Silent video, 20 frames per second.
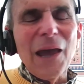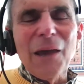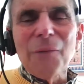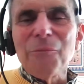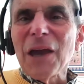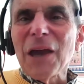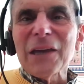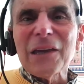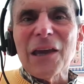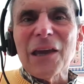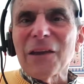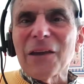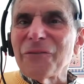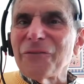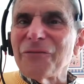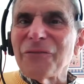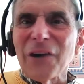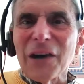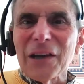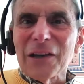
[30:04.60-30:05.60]
and making
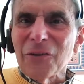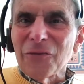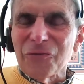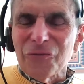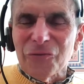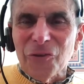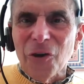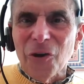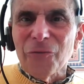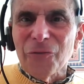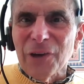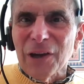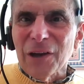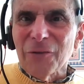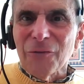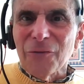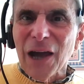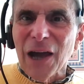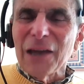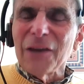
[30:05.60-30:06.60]
fun of Soviet
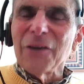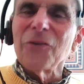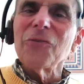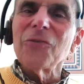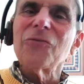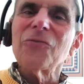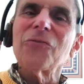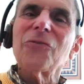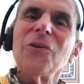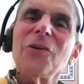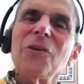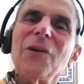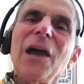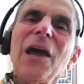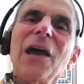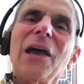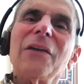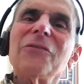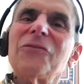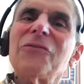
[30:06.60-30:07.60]
writers
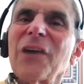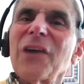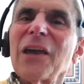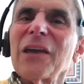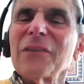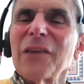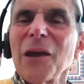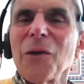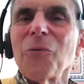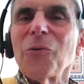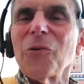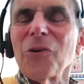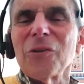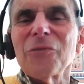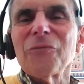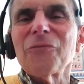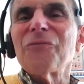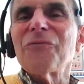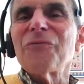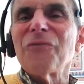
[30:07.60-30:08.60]
and saying they
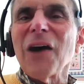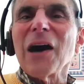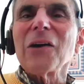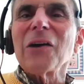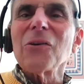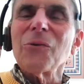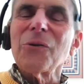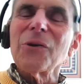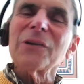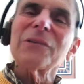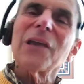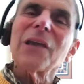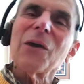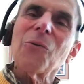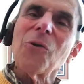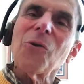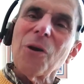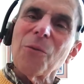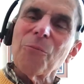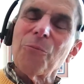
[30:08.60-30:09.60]
weren't following, they
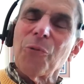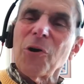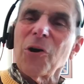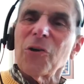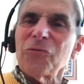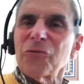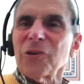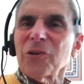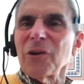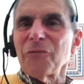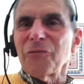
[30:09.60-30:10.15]
weren't bossing.